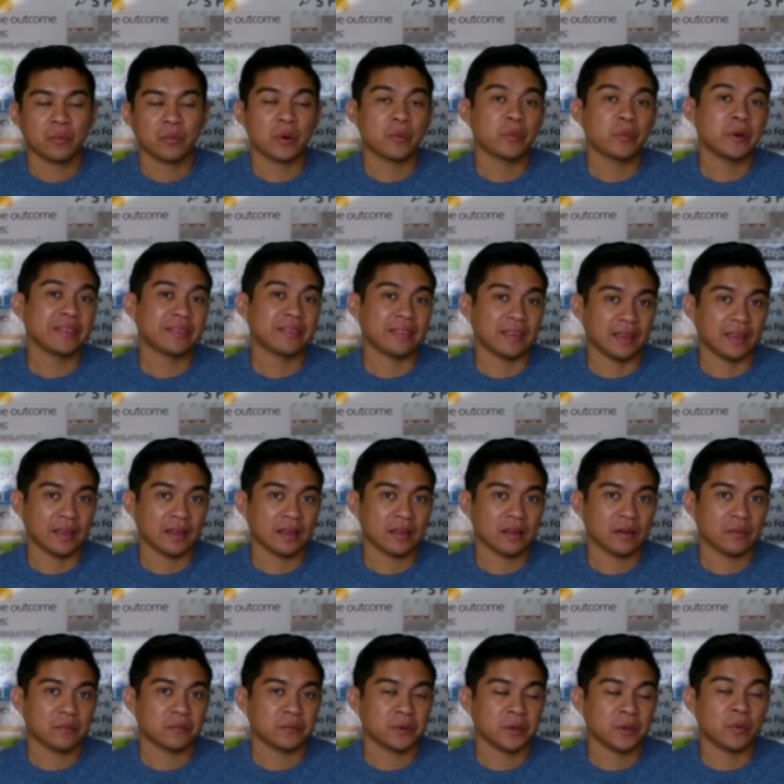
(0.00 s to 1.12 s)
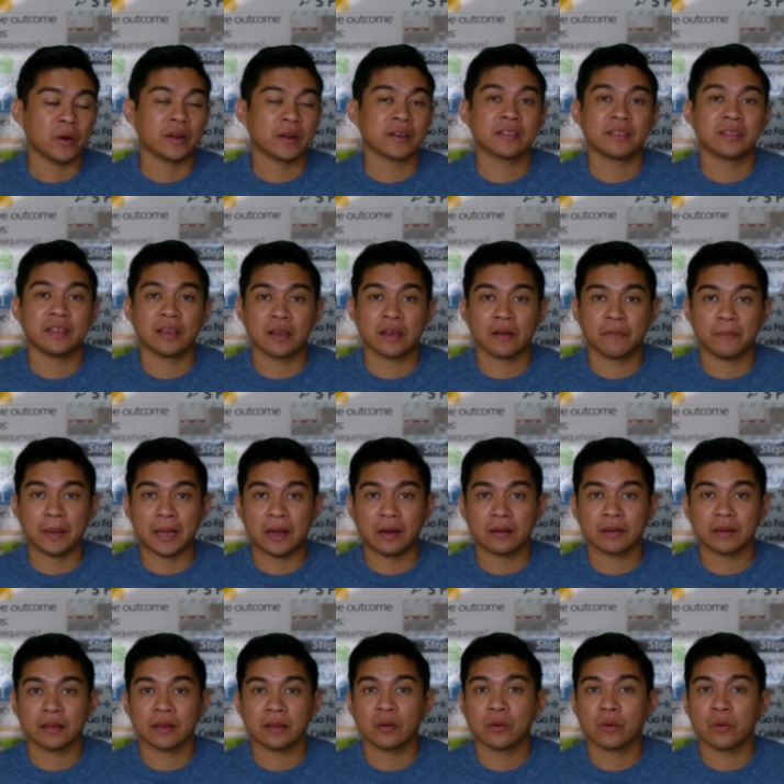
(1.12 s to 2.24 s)
When we think, we want to think
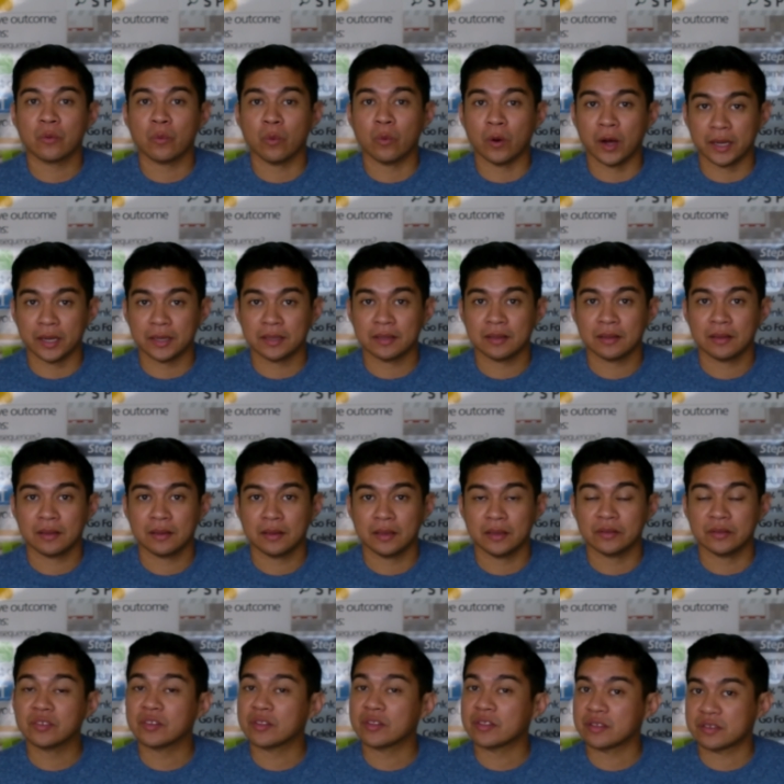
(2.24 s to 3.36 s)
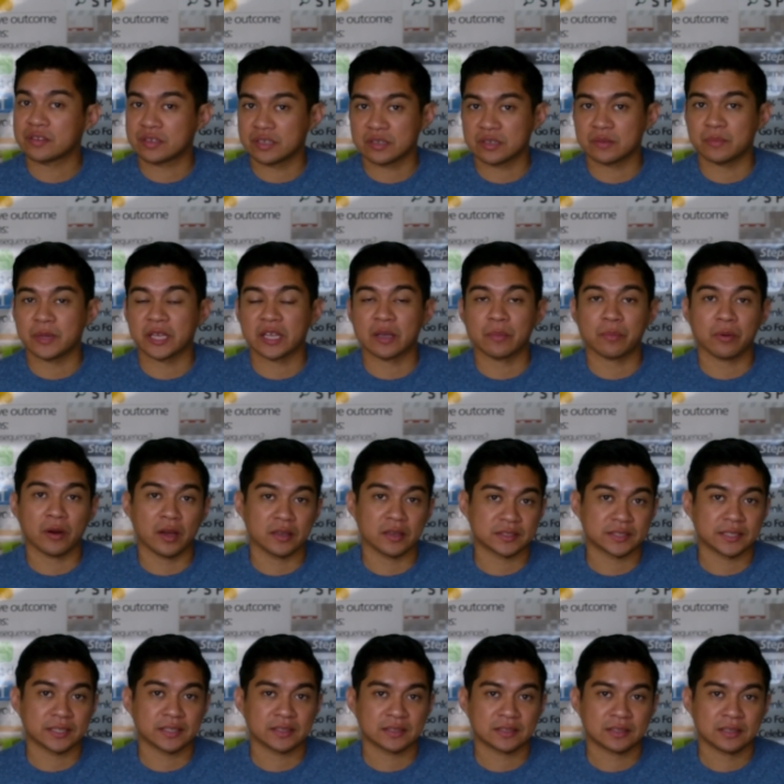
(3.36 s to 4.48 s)
about what in the decision-making
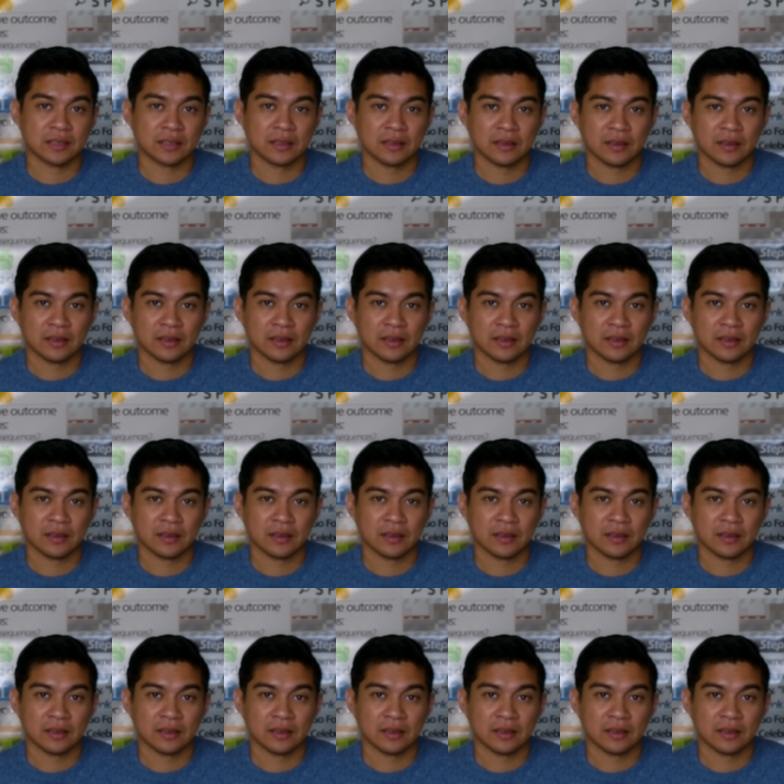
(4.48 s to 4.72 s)
process?